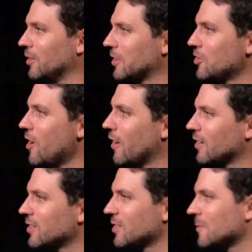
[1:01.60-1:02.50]

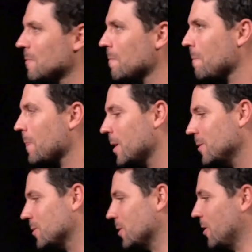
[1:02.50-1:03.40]
electronics. Mm-hmm.
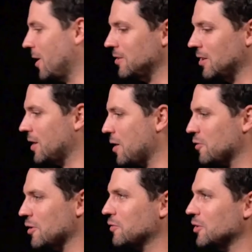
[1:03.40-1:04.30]
So I had done that
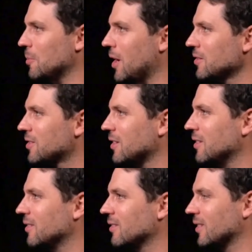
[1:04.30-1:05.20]
for a few months
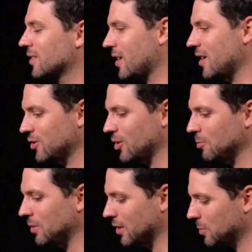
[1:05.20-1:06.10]
and this guy showed
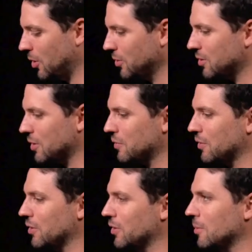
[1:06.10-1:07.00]
me this poster
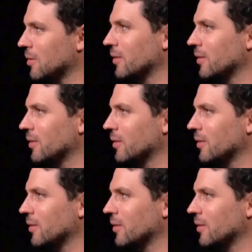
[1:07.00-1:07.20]
for the